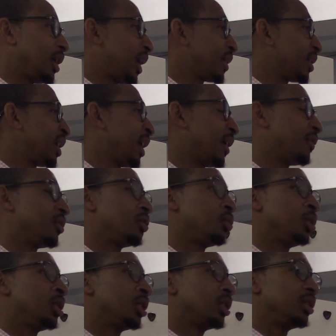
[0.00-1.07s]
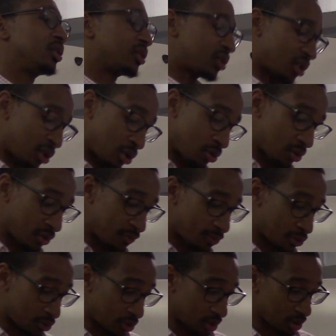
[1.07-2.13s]
I think having a will is so
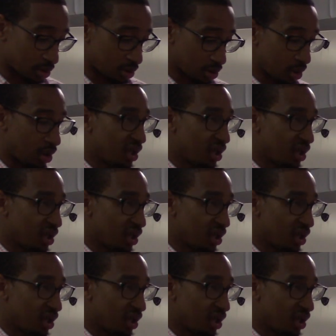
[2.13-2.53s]
important.